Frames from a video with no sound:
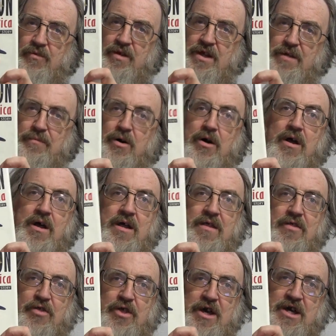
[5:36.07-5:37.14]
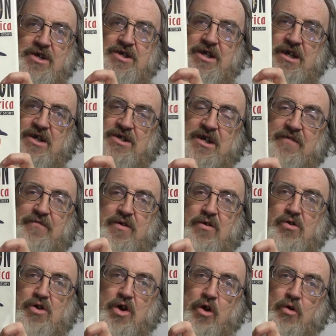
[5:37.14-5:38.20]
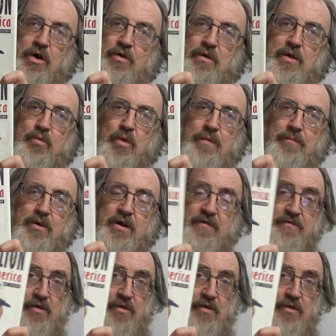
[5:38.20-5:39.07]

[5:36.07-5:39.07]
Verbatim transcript: read the book. This is, if you could only read one book,